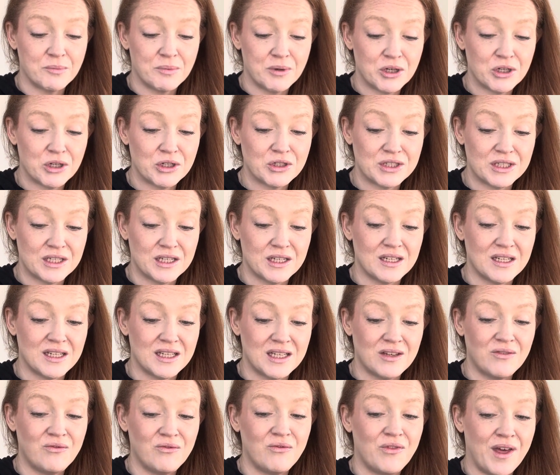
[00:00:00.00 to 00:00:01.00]
person
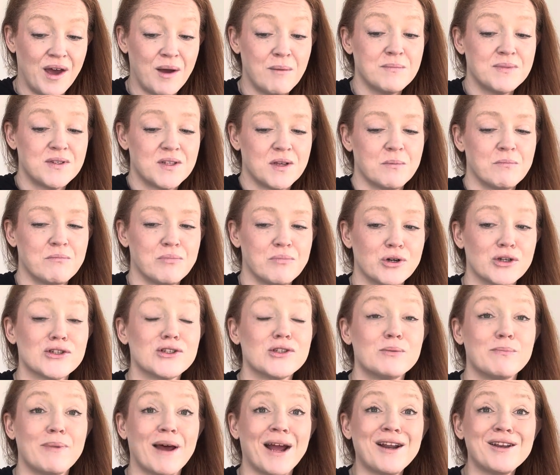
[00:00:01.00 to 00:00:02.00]
give them some
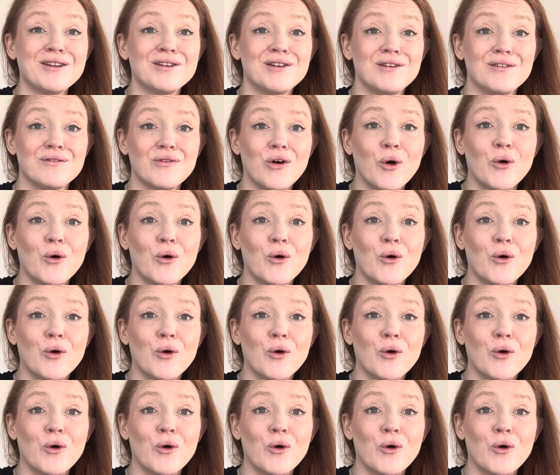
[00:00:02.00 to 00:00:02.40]
perspective